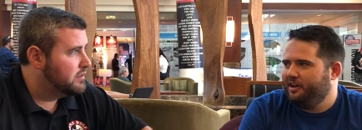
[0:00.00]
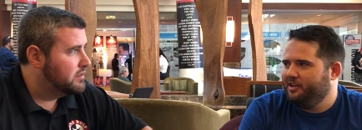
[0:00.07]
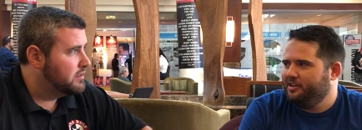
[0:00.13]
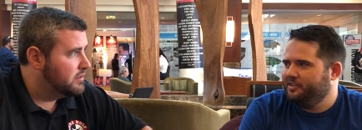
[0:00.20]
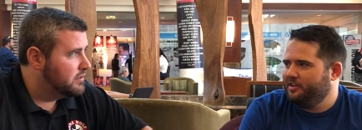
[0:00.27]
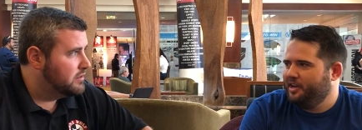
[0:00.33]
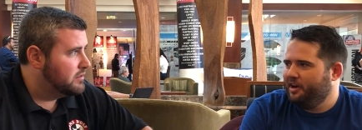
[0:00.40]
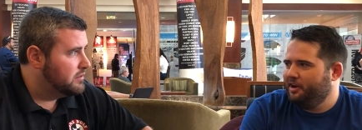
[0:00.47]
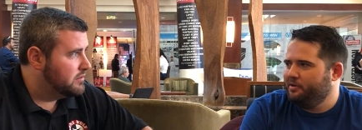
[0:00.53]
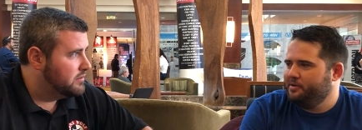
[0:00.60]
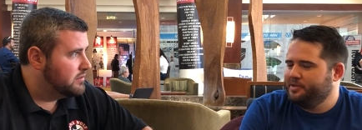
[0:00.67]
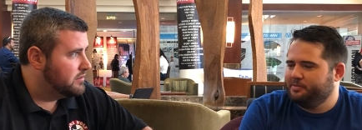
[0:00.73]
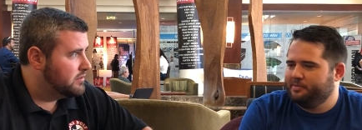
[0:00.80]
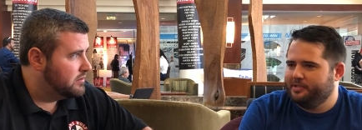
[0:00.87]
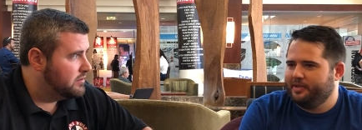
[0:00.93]
Speaker 1: all it
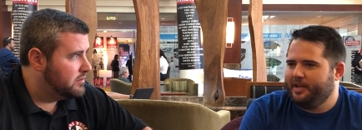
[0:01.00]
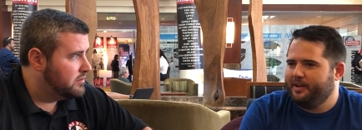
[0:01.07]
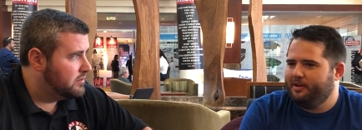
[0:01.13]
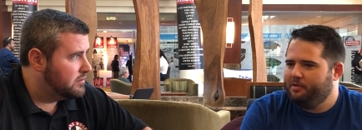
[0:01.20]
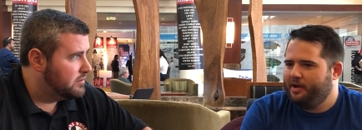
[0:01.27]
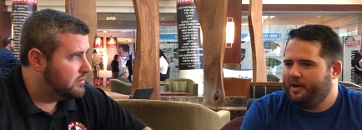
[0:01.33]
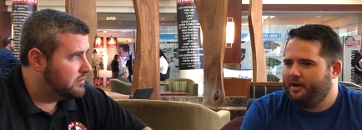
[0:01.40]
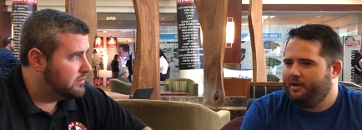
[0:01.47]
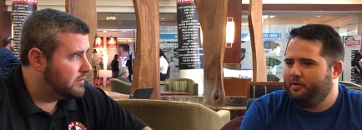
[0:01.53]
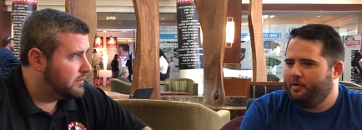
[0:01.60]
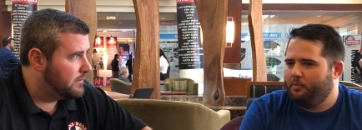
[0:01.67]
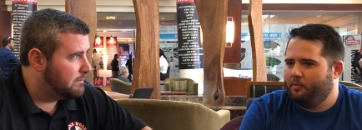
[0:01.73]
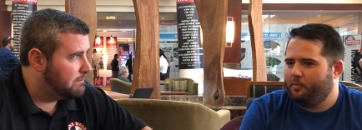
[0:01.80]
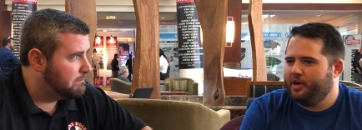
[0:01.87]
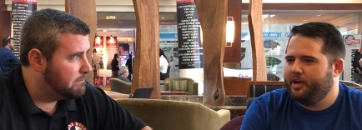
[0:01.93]
always was like, well,
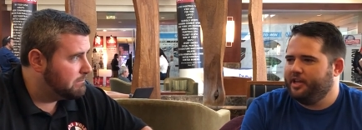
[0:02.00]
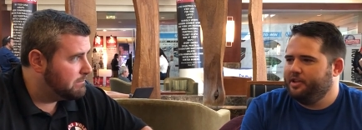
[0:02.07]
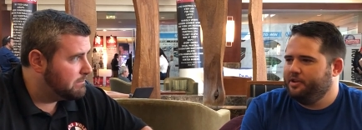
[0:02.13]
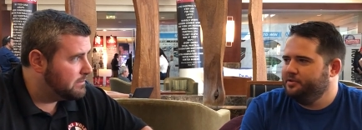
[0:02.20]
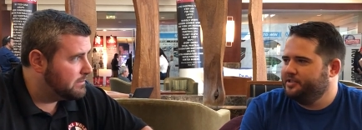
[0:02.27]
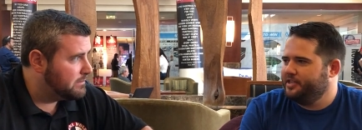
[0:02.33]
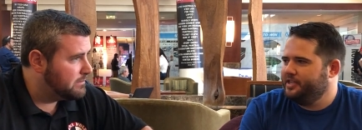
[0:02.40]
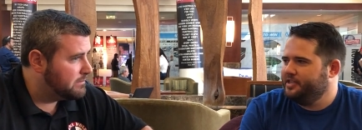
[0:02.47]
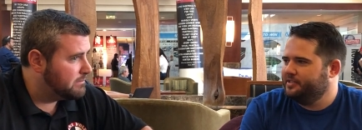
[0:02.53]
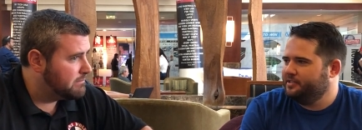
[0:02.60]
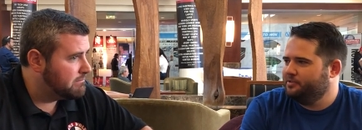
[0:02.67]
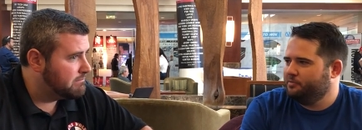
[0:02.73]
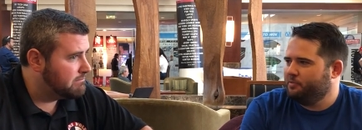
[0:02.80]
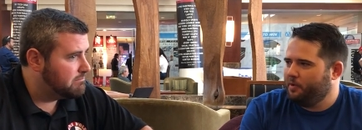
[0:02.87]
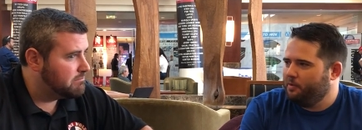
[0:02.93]
we're going to use these. This
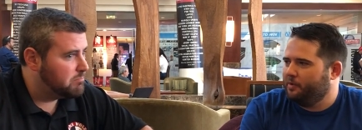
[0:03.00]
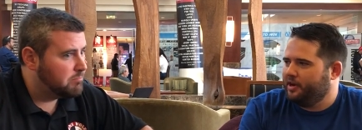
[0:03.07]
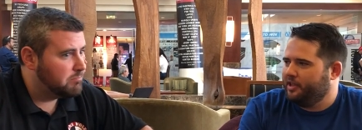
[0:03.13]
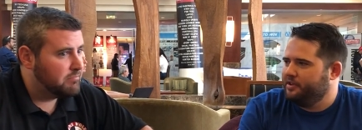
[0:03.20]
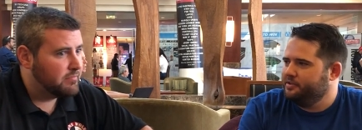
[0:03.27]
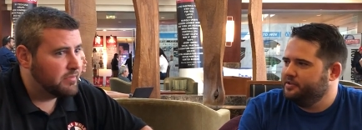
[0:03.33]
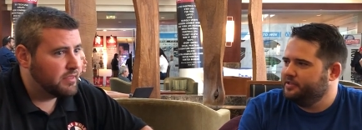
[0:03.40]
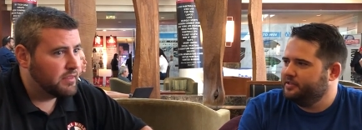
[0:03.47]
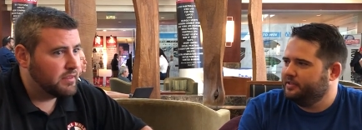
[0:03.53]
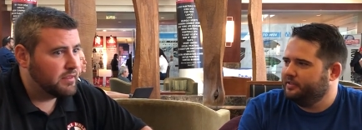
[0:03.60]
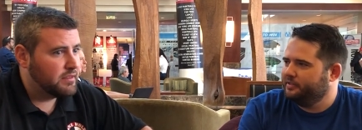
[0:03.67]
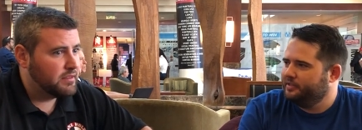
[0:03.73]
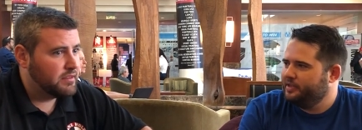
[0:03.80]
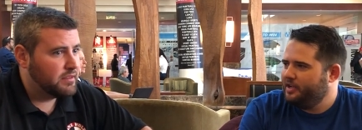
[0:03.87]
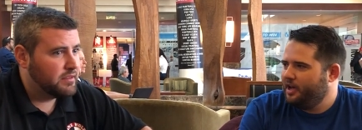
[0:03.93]
is what we want to use. So
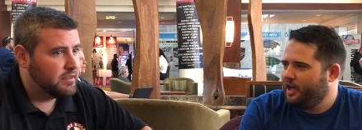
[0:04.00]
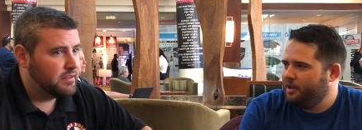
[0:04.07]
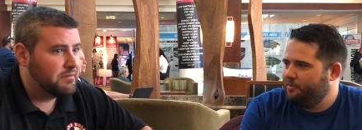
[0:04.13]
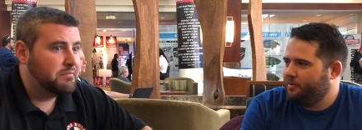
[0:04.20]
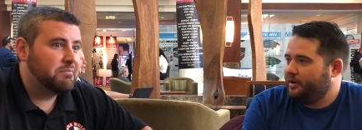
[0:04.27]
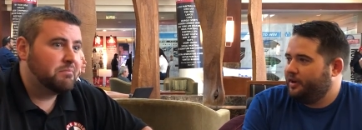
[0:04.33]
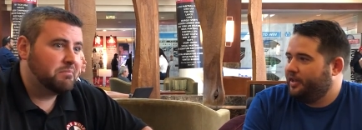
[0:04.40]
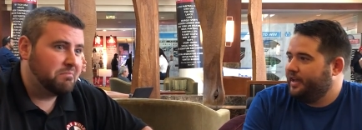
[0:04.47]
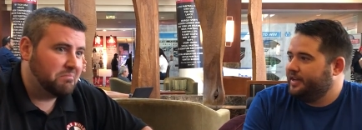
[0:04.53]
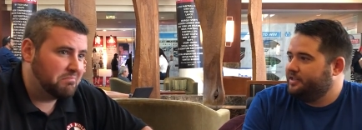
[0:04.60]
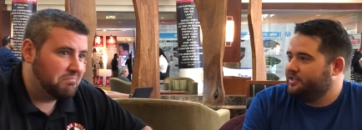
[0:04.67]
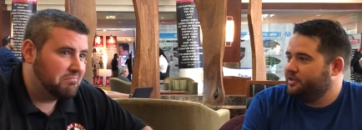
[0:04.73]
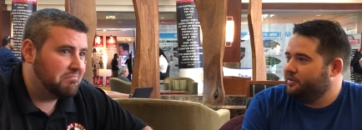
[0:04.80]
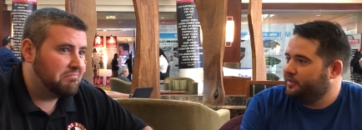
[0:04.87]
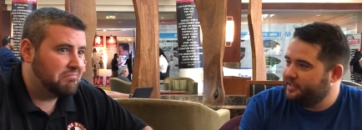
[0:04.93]
other people are going to like it
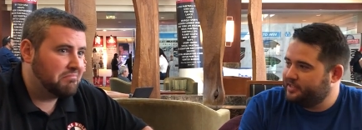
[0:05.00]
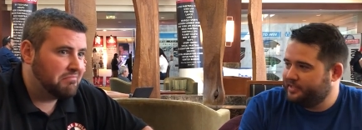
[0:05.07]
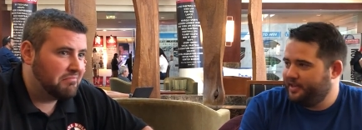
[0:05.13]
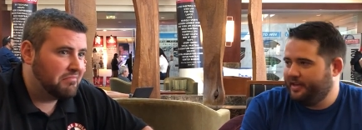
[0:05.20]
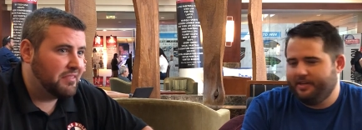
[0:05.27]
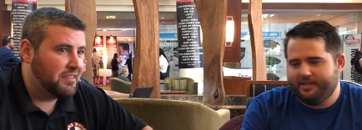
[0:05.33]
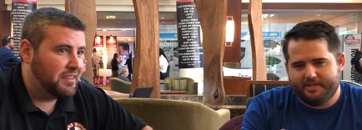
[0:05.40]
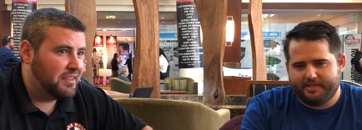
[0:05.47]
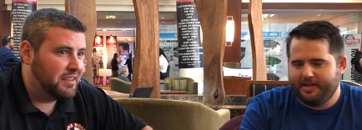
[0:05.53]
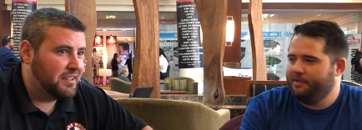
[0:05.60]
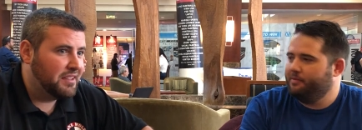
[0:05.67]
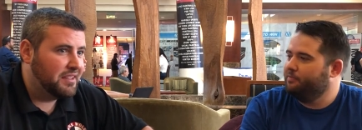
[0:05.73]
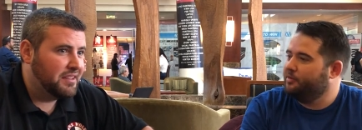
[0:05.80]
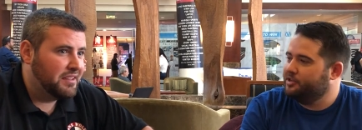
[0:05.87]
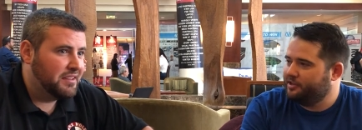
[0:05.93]
too. And it's like just kind
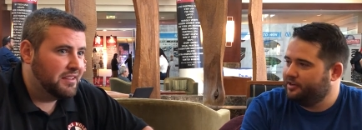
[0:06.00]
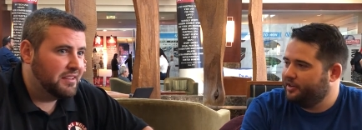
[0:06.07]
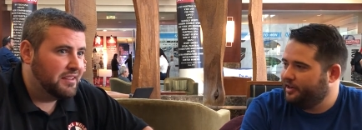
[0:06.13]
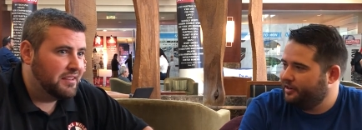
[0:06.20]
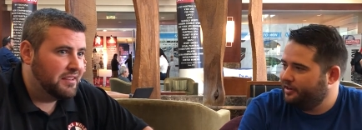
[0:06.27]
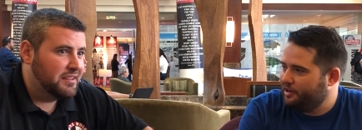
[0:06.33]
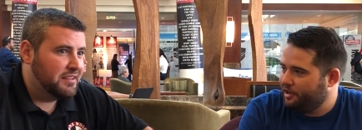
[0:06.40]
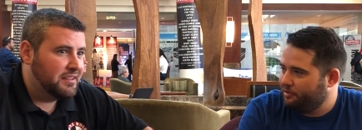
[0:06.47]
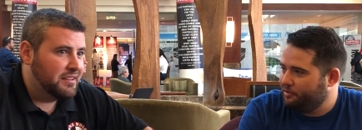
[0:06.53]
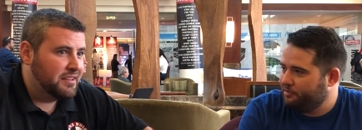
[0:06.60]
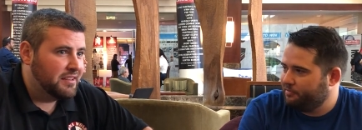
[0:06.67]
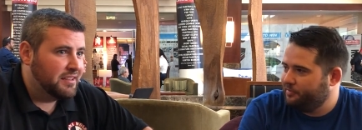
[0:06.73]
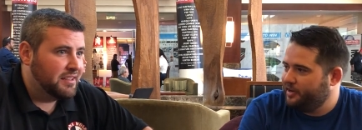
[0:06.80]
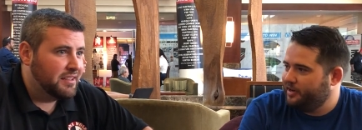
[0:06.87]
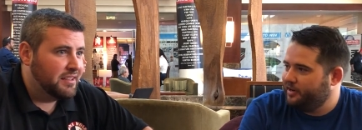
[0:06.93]
of matured and, and grew
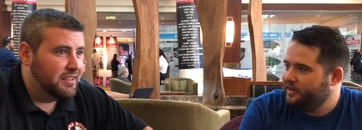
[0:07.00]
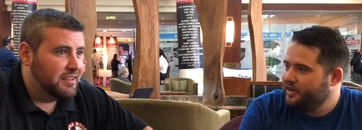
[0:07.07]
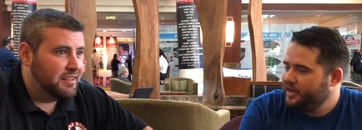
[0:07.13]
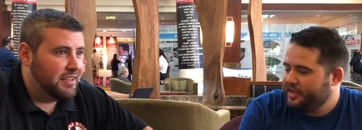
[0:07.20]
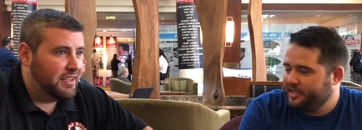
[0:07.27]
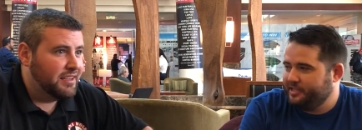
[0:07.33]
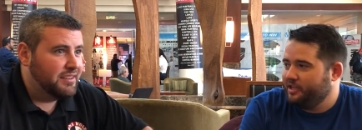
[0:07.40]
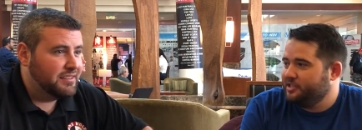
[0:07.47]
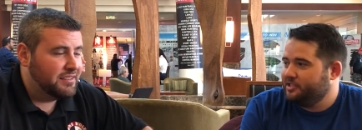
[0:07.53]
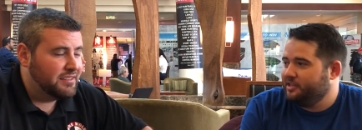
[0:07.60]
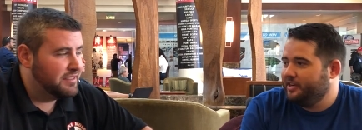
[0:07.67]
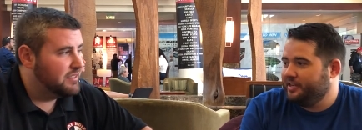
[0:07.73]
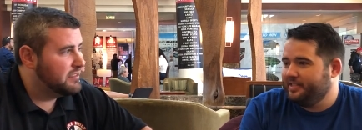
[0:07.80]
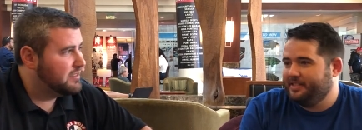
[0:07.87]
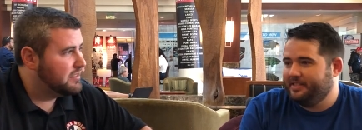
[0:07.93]
from there. Because it all
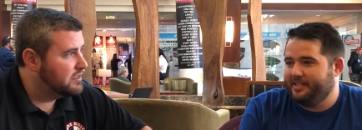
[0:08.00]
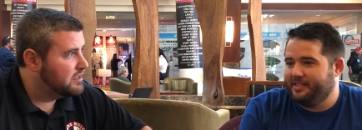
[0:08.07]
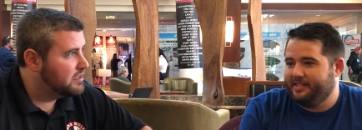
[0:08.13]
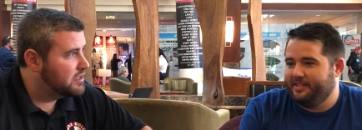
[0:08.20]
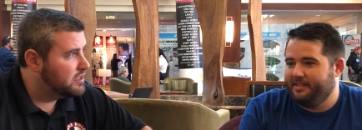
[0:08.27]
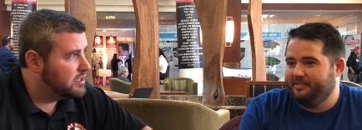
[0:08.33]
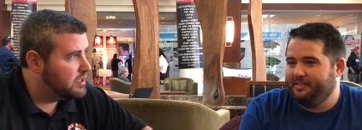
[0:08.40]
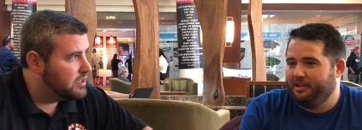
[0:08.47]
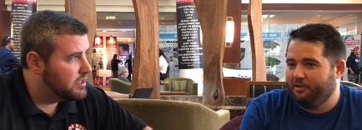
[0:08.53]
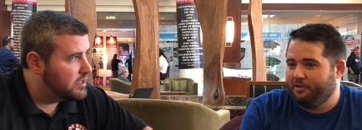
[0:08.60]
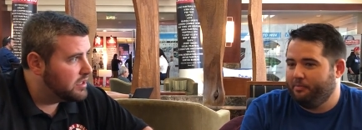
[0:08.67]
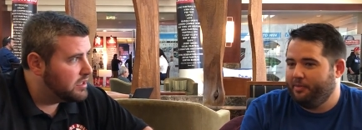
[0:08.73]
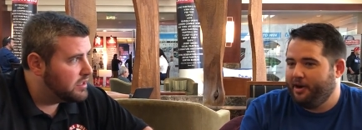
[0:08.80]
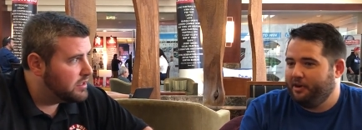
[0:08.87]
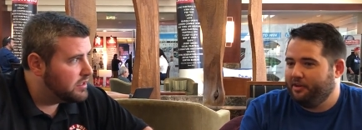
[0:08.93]
started because, you know, the
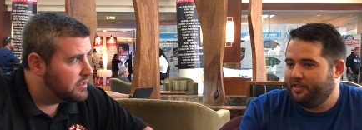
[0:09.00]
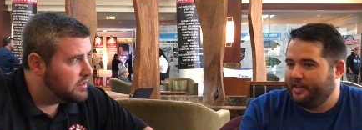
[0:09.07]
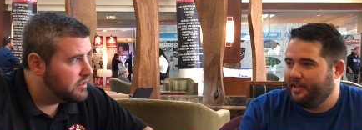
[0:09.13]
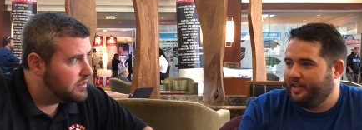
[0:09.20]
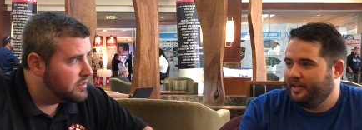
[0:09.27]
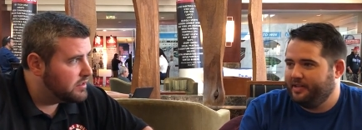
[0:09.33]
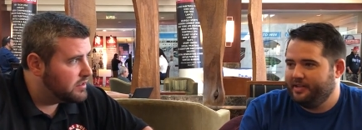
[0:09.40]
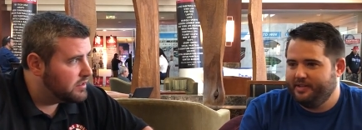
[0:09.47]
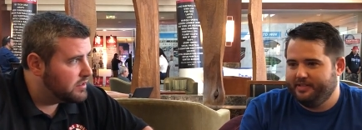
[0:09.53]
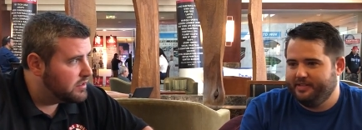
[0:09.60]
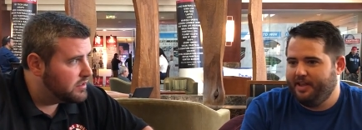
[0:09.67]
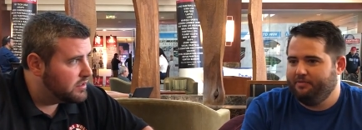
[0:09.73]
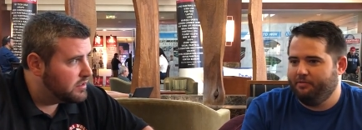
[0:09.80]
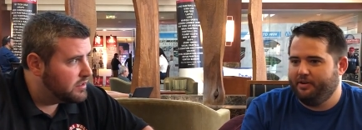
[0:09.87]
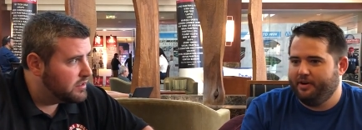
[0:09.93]
barrel thing, like
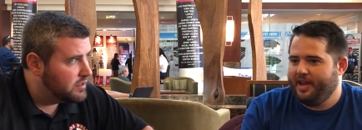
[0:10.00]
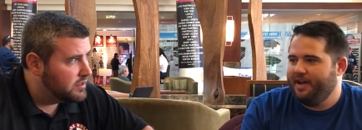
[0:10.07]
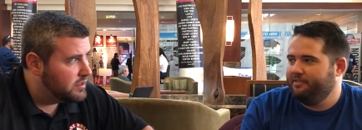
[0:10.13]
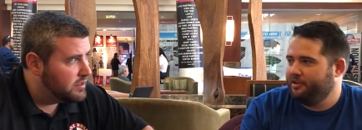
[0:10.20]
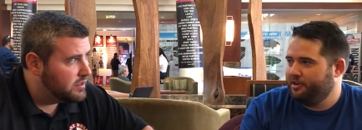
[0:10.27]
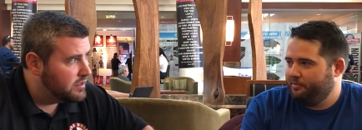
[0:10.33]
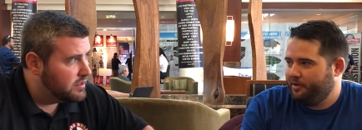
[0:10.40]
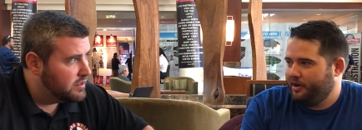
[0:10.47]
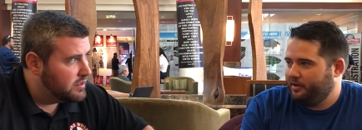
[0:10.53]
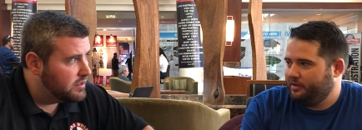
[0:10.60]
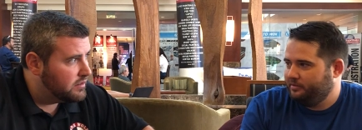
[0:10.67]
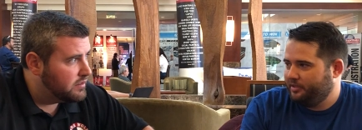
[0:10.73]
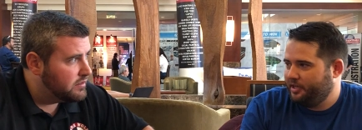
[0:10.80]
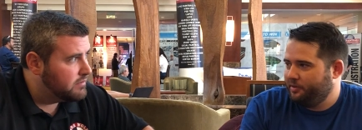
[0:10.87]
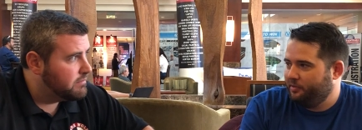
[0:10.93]
Dave wanted to have a good barrel.
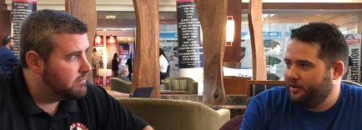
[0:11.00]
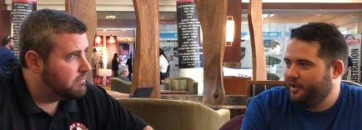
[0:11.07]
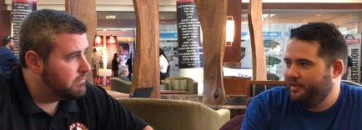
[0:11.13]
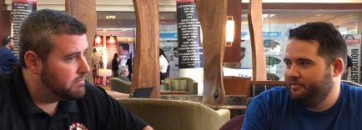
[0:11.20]
He wanted to